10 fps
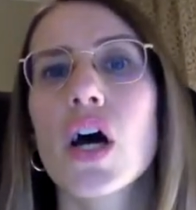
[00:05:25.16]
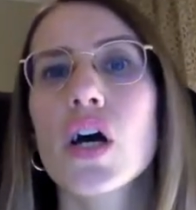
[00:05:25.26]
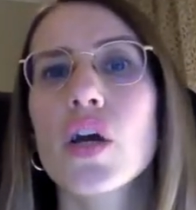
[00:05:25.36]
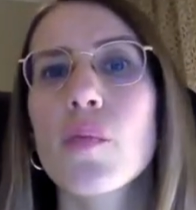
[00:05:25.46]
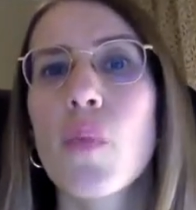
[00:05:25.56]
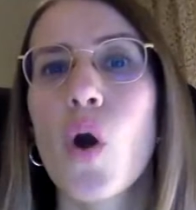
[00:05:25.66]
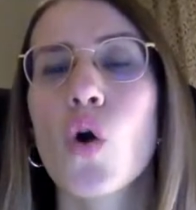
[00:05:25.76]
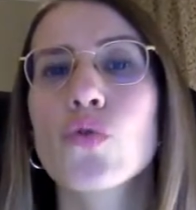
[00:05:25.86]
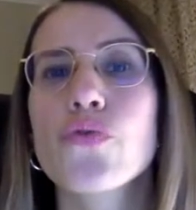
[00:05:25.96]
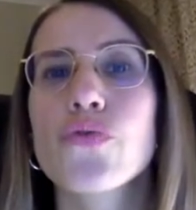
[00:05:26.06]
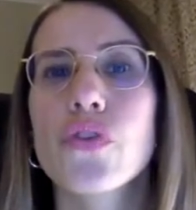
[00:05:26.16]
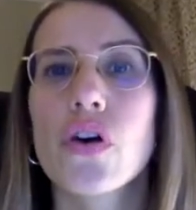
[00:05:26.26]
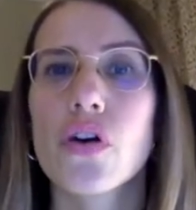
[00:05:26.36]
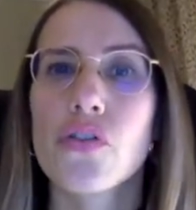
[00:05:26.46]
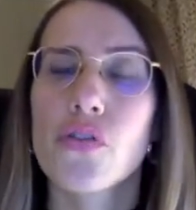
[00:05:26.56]
imposed
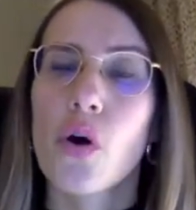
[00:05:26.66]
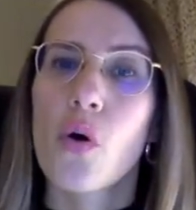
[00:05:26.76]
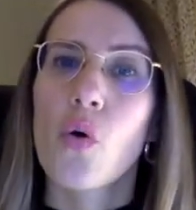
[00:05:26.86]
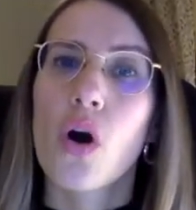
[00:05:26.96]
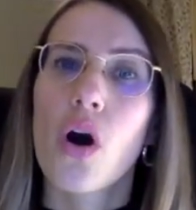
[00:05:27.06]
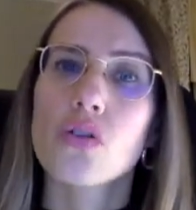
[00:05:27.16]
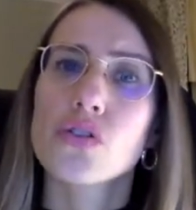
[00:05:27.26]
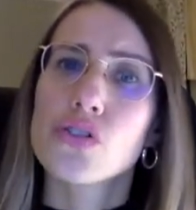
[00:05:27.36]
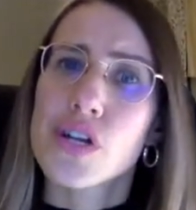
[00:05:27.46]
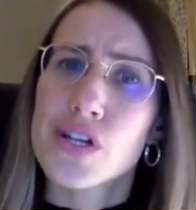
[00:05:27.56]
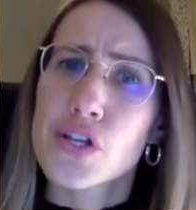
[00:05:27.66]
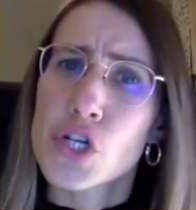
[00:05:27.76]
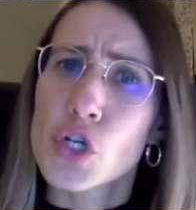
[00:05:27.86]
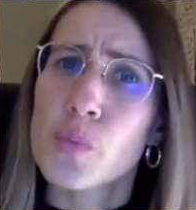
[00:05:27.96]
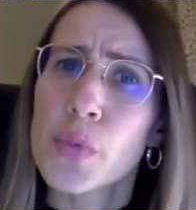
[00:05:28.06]
so-called
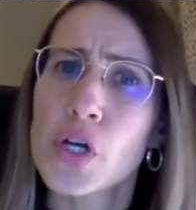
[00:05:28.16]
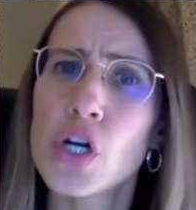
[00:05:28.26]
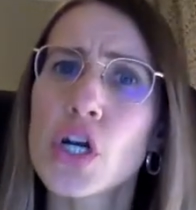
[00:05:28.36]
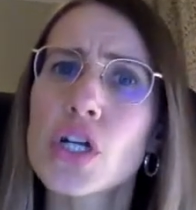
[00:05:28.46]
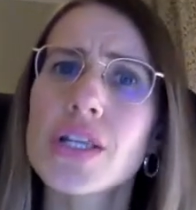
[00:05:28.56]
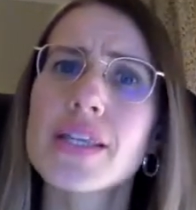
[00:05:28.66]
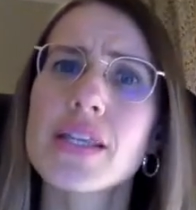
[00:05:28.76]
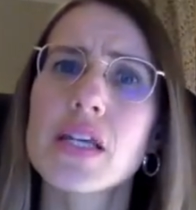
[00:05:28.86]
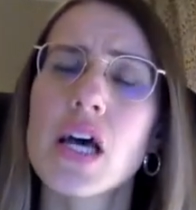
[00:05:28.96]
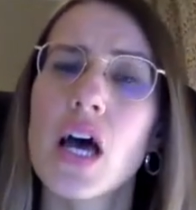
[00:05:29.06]
transition periods